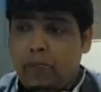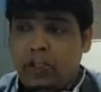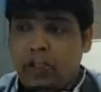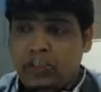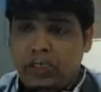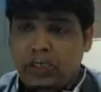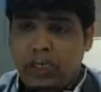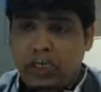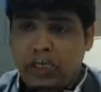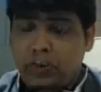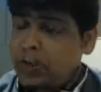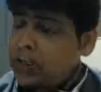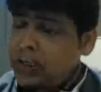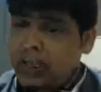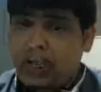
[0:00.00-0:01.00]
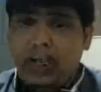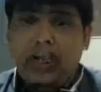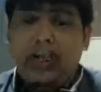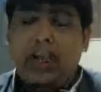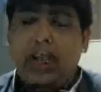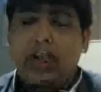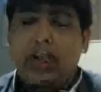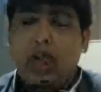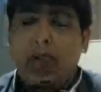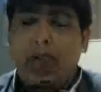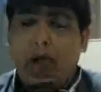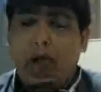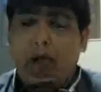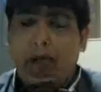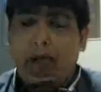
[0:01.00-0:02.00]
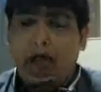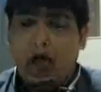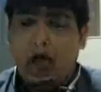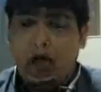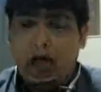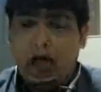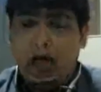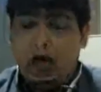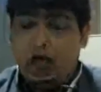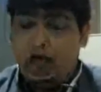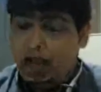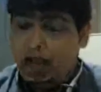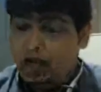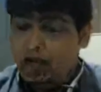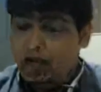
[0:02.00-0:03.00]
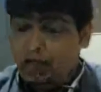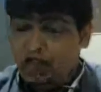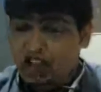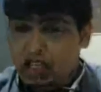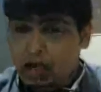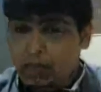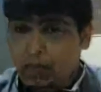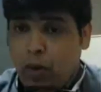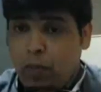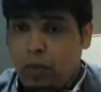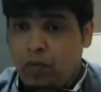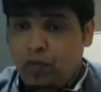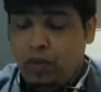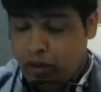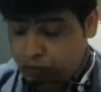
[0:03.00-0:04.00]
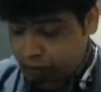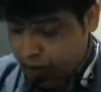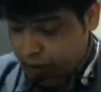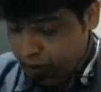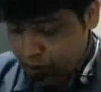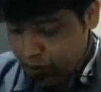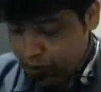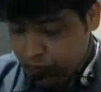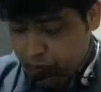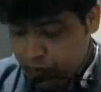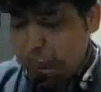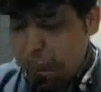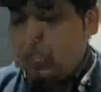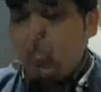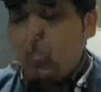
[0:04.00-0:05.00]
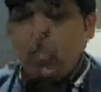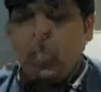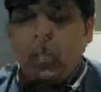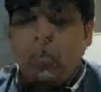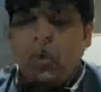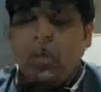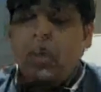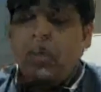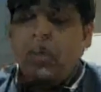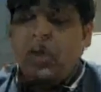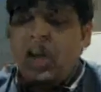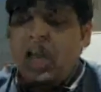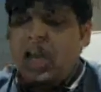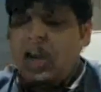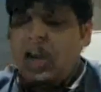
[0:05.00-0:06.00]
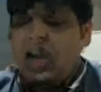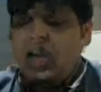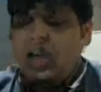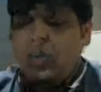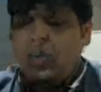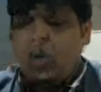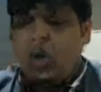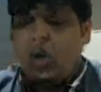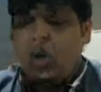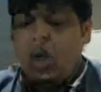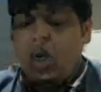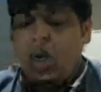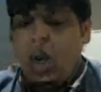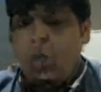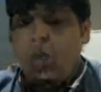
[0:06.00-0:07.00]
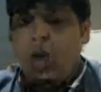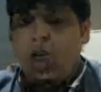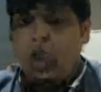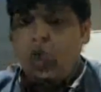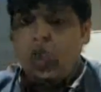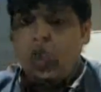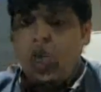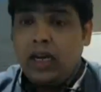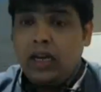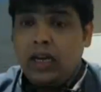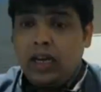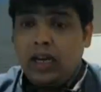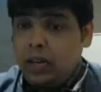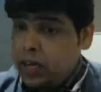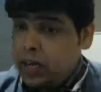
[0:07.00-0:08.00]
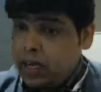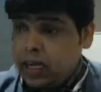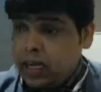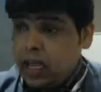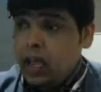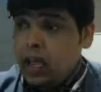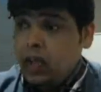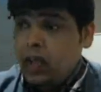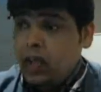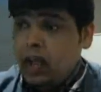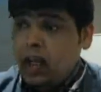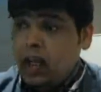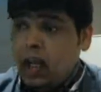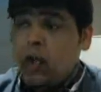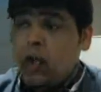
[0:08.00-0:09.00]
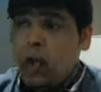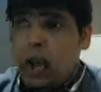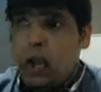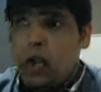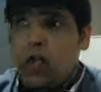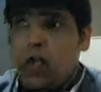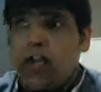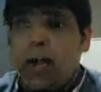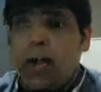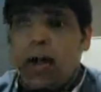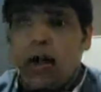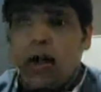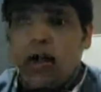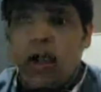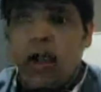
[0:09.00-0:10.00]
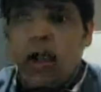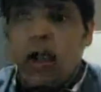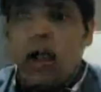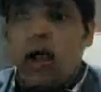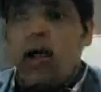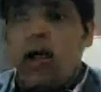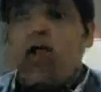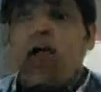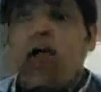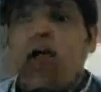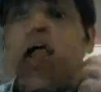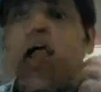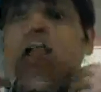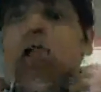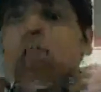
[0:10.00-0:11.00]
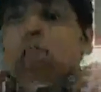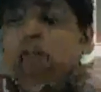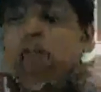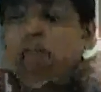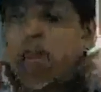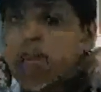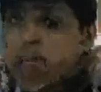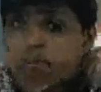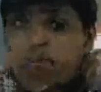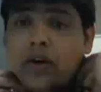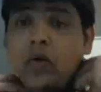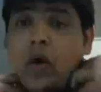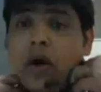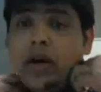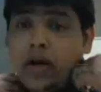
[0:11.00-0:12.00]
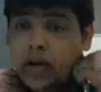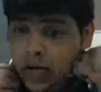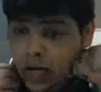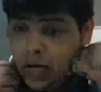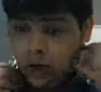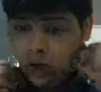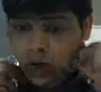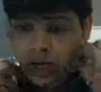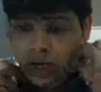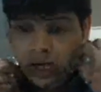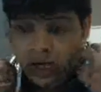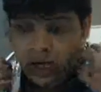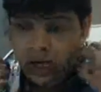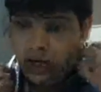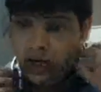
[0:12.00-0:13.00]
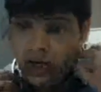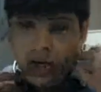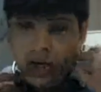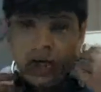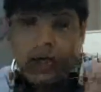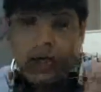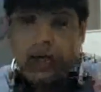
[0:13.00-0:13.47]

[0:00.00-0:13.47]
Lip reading: single production takes place, then there is no problem at all. Where we are facing problem when we are talking about a company like L&T, Procter & Gamble, Hindustan Lever Limited, where at one roof they are producing different kinds of product at different quantity. So here